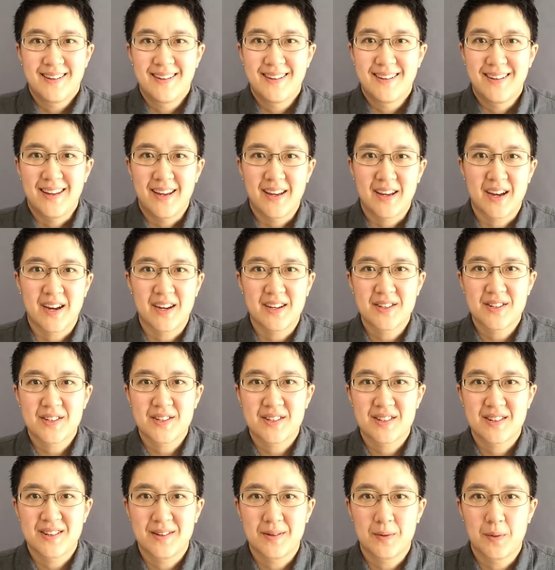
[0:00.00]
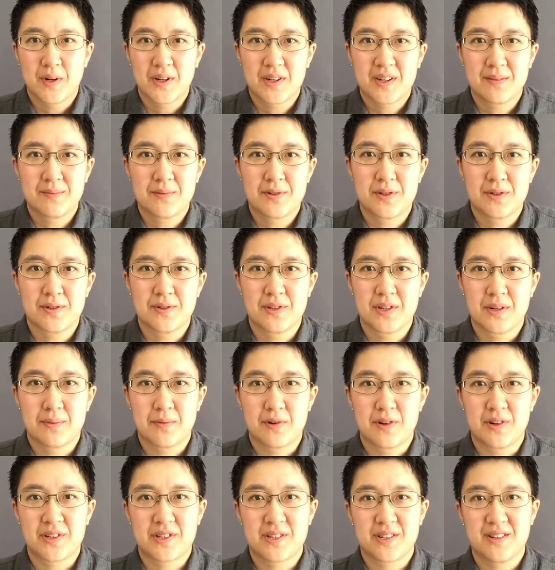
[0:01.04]
Hey guys, welcome to the
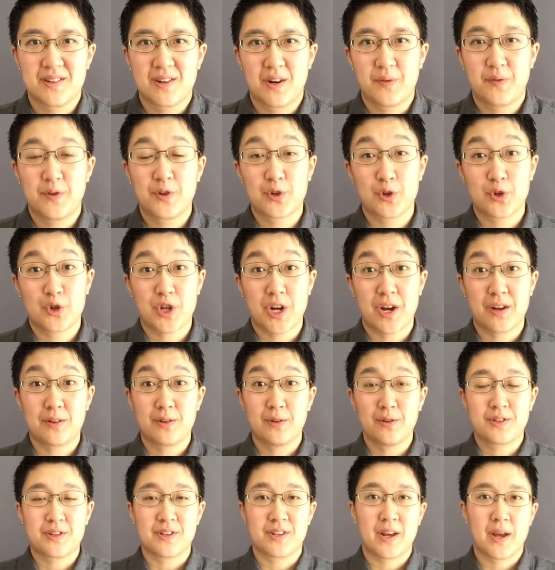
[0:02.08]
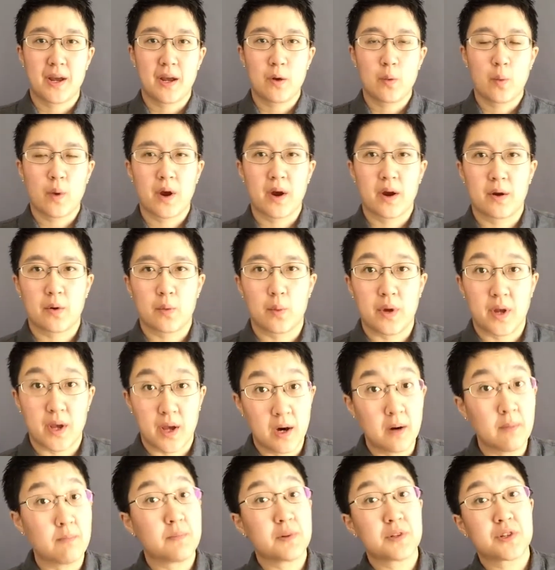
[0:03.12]
Maresa Ng official channel today where we
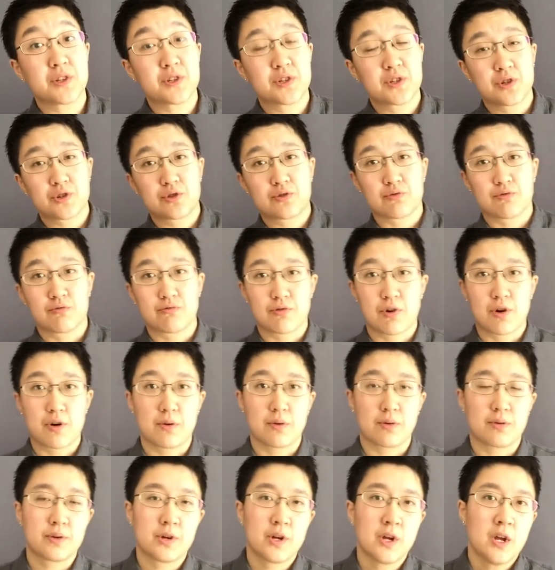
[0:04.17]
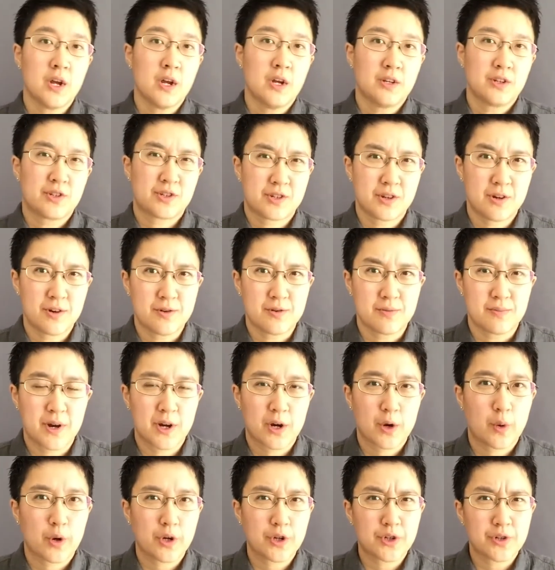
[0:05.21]
help businesses to grow. So my
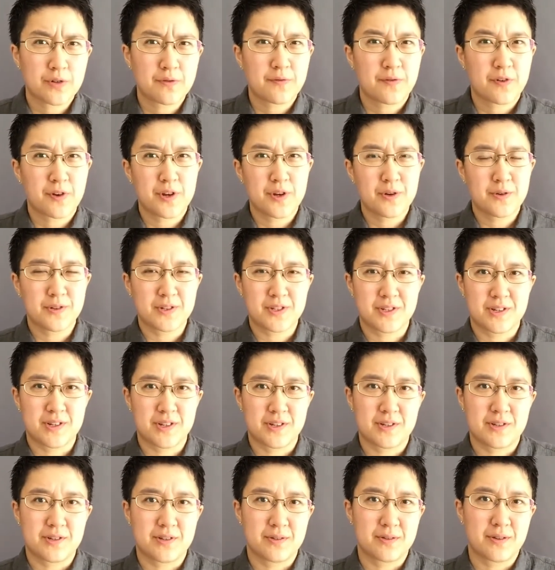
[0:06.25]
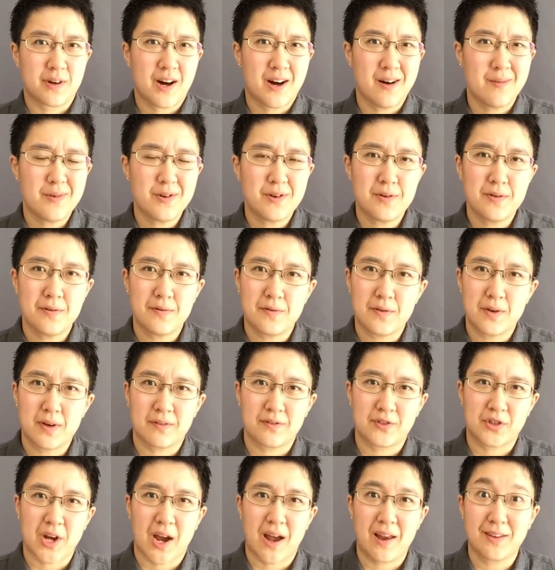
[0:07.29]
question for you is this, how many of you have
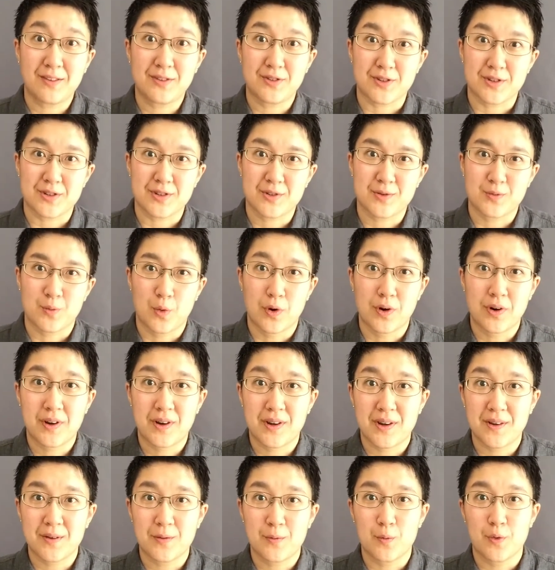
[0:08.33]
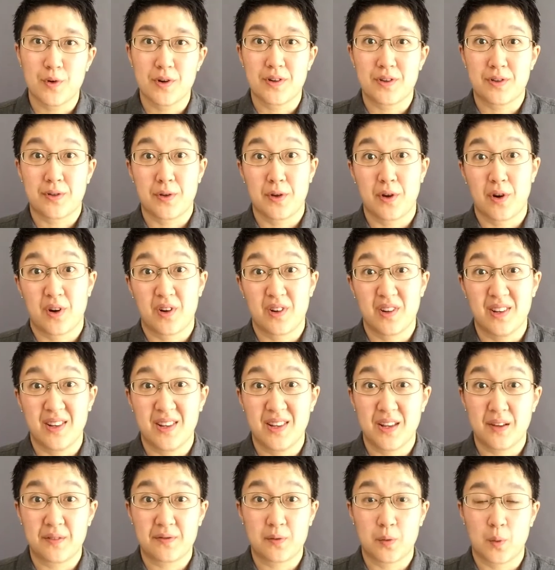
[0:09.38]
challenges working with your
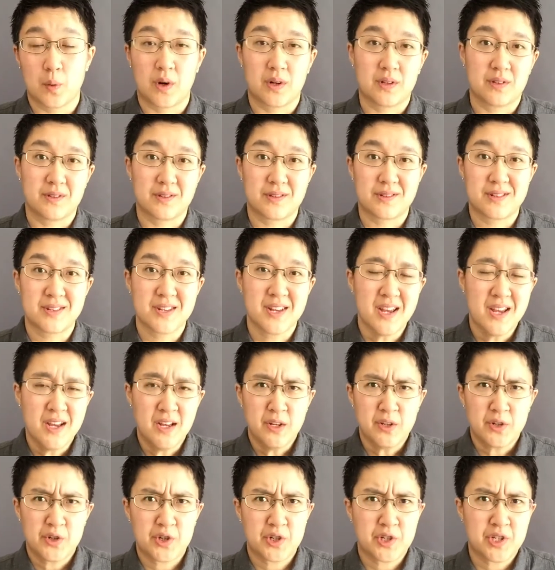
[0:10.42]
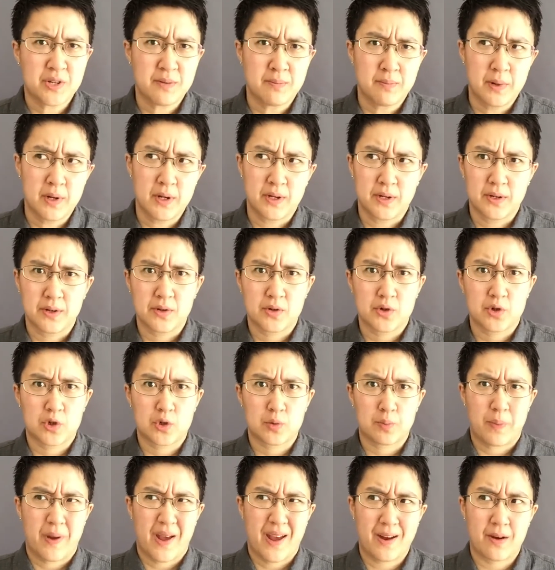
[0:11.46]
loved ones, siblings,
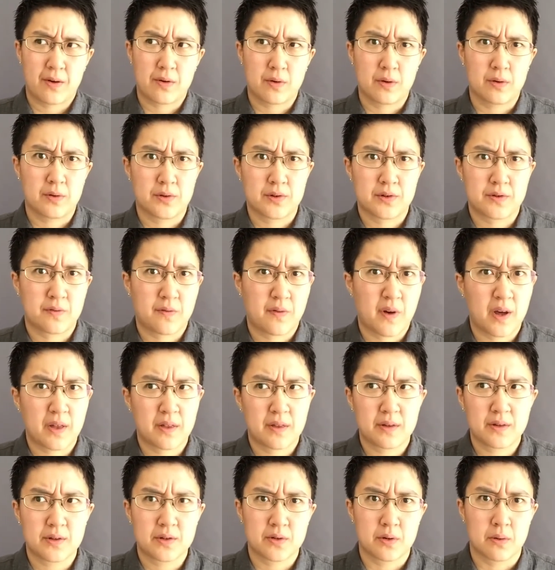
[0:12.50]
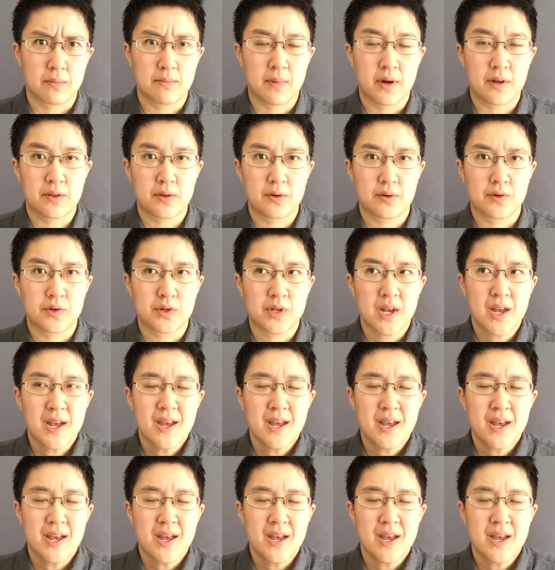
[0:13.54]
parents, fathers or mothers?